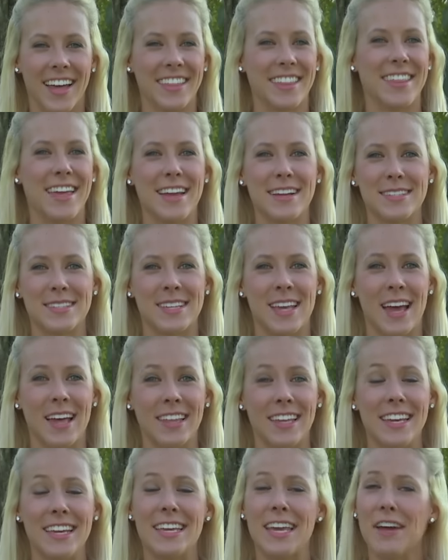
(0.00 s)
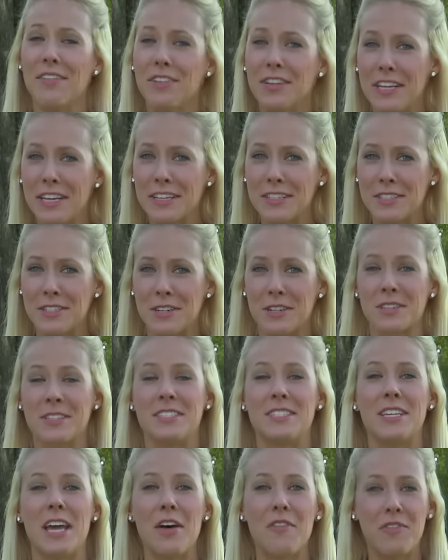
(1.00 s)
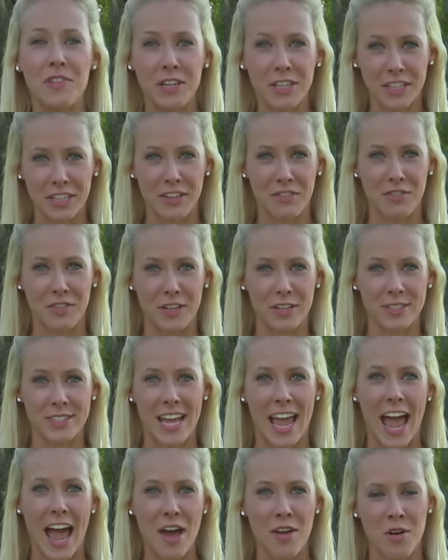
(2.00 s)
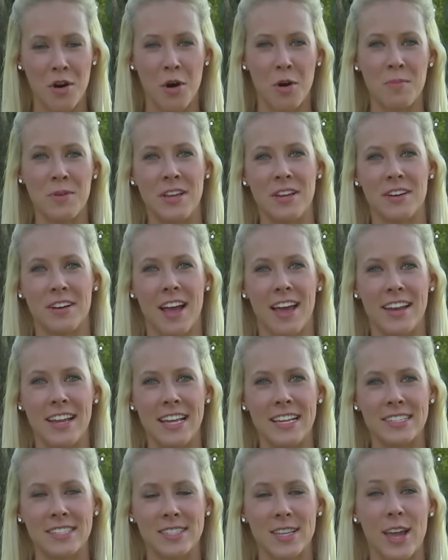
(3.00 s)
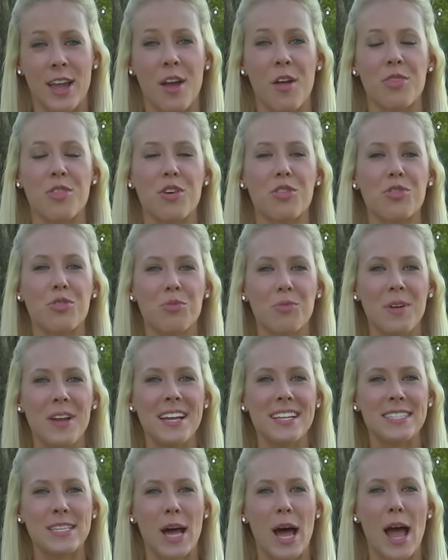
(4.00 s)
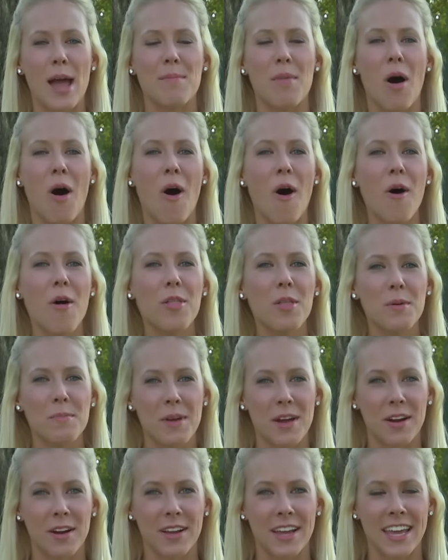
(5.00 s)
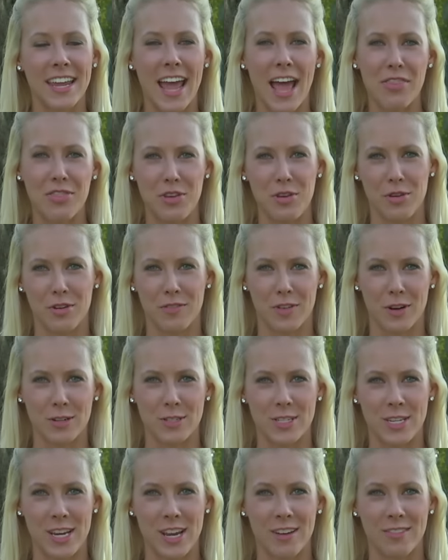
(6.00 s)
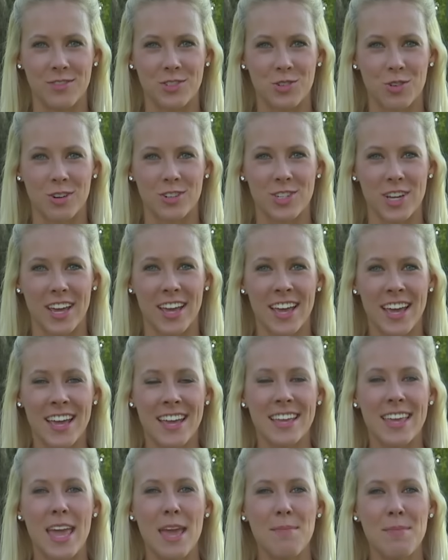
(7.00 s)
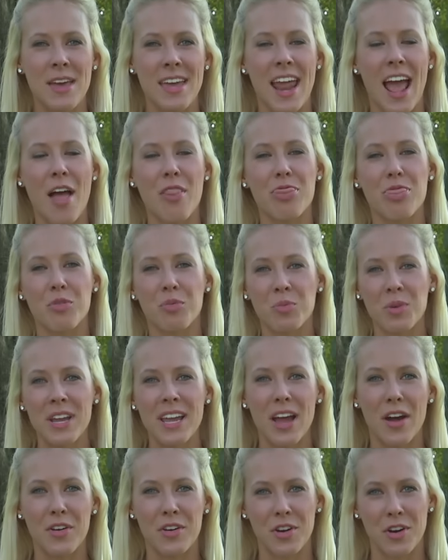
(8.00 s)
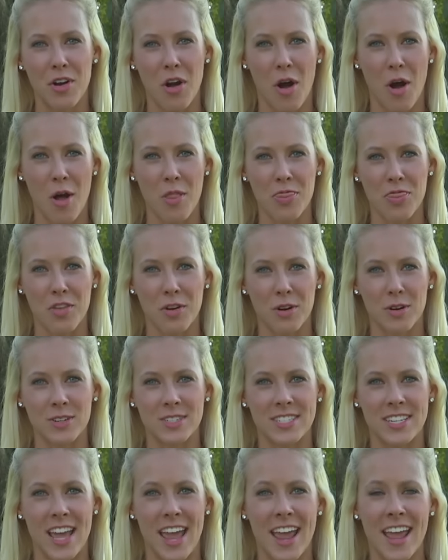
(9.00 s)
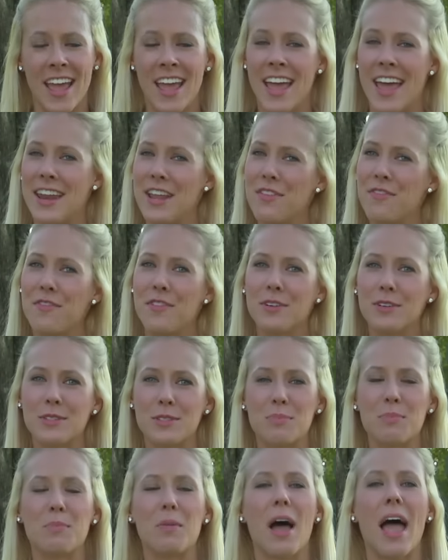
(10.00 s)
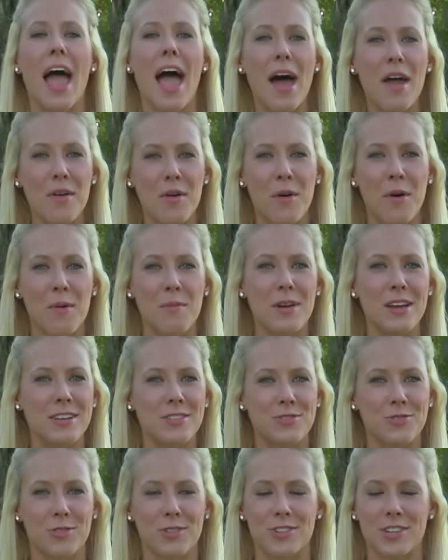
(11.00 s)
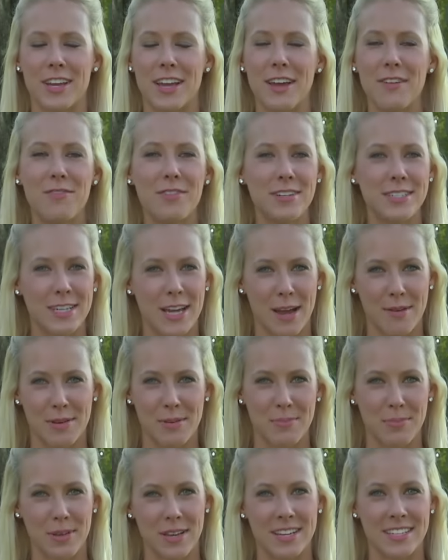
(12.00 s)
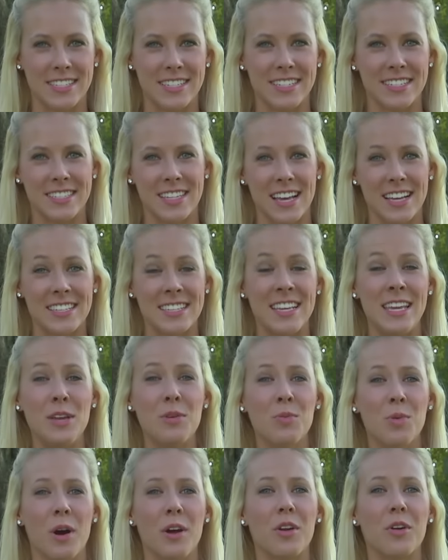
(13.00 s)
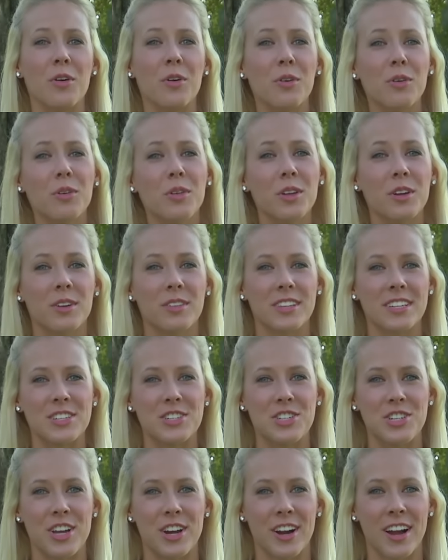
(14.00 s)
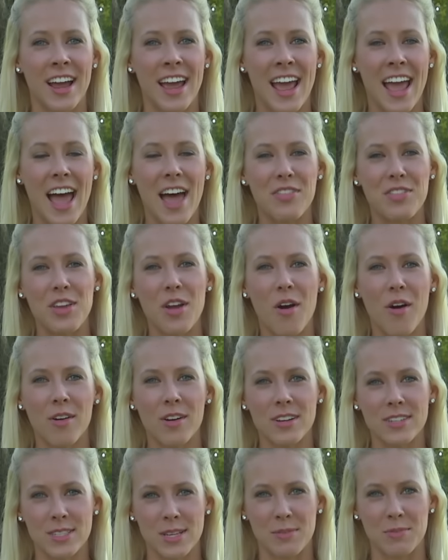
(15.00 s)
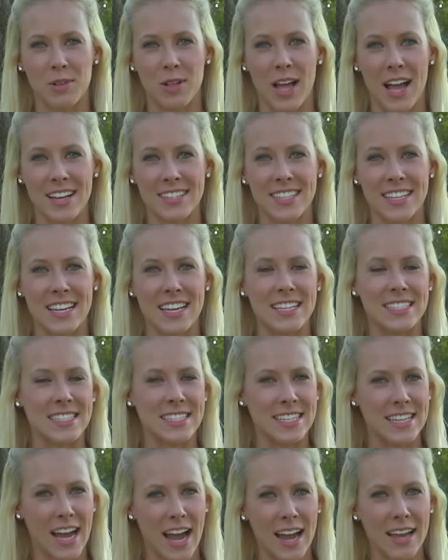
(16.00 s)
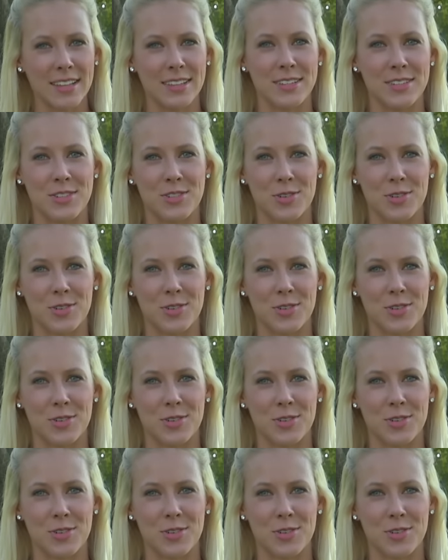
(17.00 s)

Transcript: Thanks, Kelly. Kevin Kisner definitely feels at home here at East Lake. The three-time All-American at the University of Georgia came in at three under on Thursday, and he feels at home in Georgia every time he plays, he says. He won earlier this year at the R S M Classic in Sea Island,